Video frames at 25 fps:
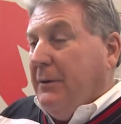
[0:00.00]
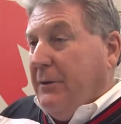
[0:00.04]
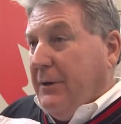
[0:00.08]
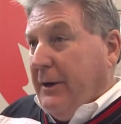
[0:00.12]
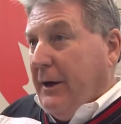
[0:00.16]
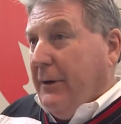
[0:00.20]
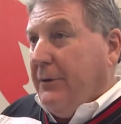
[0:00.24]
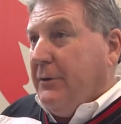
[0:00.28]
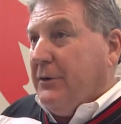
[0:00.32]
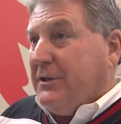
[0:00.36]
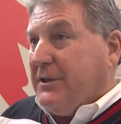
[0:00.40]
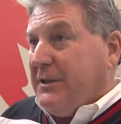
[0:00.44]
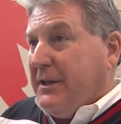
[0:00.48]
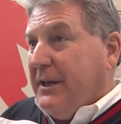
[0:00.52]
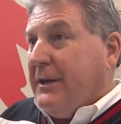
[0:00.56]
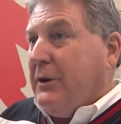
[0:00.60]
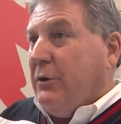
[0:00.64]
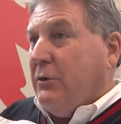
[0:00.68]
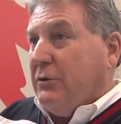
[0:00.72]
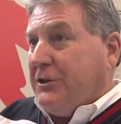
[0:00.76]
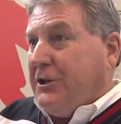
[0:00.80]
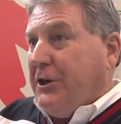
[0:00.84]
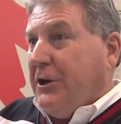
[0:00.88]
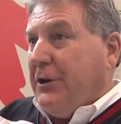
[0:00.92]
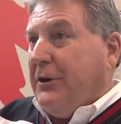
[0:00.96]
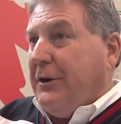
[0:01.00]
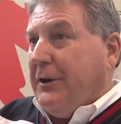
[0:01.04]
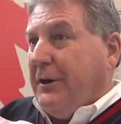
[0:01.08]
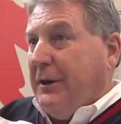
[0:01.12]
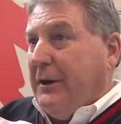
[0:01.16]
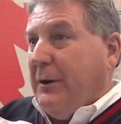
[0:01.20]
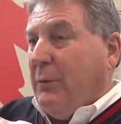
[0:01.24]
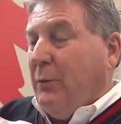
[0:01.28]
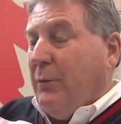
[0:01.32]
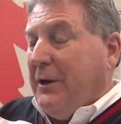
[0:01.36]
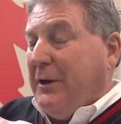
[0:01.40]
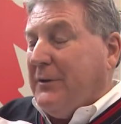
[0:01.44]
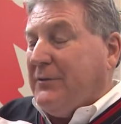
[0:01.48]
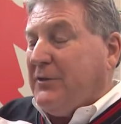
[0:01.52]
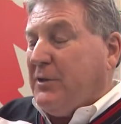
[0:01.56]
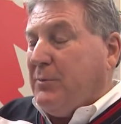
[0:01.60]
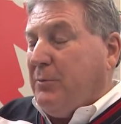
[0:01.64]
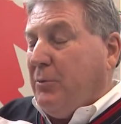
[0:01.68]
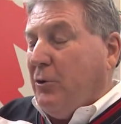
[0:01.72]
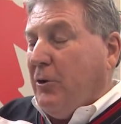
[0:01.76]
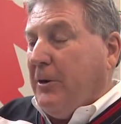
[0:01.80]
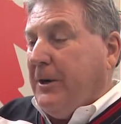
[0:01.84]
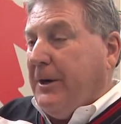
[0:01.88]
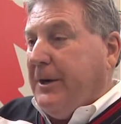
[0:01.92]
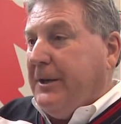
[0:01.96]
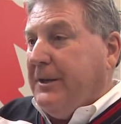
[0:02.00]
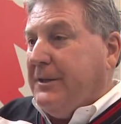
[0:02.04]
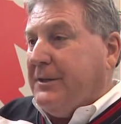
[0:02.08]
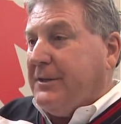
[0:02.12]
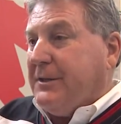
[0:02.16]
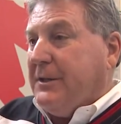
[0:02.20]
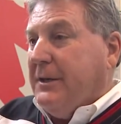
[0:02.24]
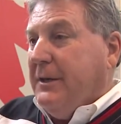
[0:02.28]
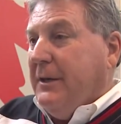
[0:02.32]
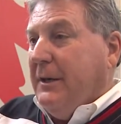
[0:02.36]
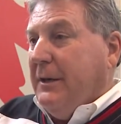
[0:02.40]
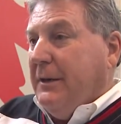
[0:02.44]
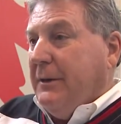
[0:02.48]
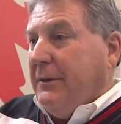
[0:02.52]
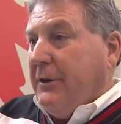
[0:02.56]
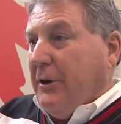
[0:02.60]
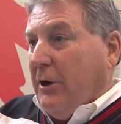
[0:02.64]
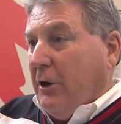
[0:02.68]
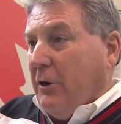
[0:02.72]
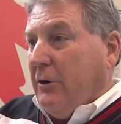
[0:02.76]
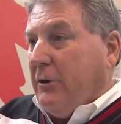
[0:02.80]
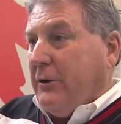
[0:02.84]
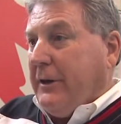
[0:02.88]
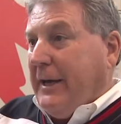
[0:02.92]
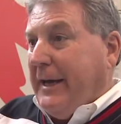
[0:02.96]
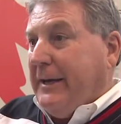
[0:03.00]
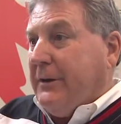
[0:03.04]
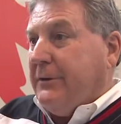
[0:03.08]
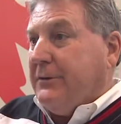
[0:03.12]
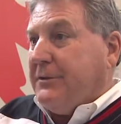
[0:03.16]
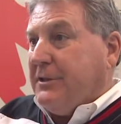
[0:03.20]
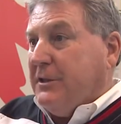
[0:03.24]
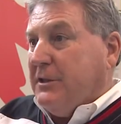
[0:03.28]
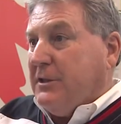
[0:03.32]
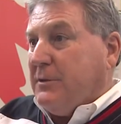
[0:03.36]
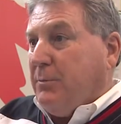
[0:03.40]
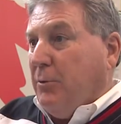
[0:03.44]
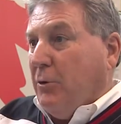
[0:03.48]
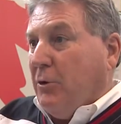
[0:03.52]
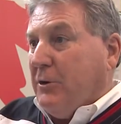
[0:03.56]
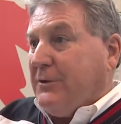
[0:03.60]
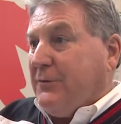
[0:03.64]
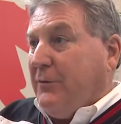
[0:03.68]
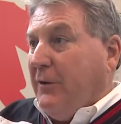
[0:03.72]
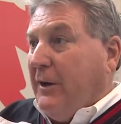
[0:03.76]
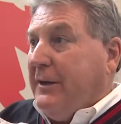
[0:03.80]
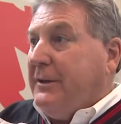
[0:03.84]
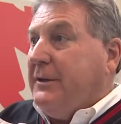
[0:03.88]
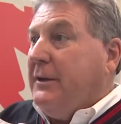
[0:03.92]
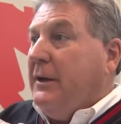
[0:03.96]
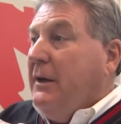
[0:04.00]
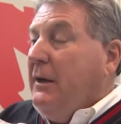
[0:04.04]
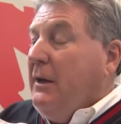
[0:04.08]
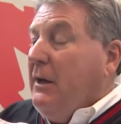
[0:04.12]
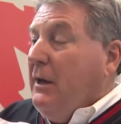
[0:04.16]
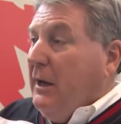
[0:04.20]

the other single charity that we have supported is the Arnold Anderson Sports Fund.